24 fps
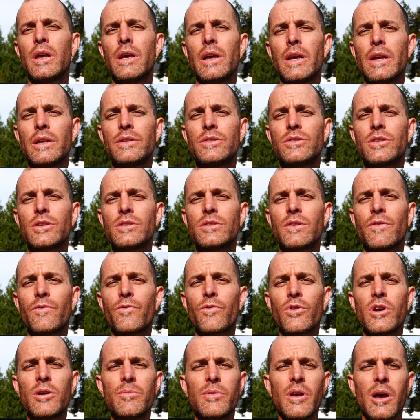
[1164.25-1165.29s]
It's just a
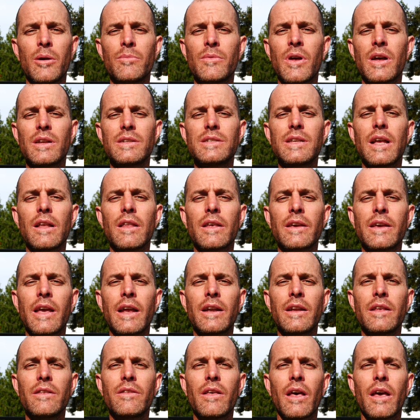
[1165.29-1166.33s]
freebie. I'm not selling
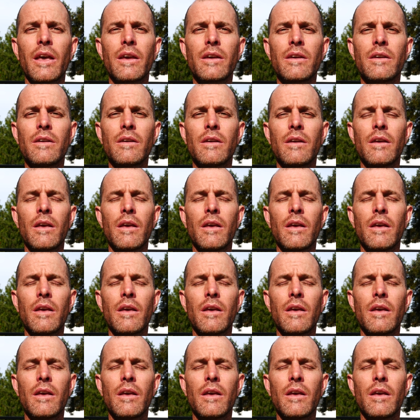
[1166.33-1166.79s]
anything.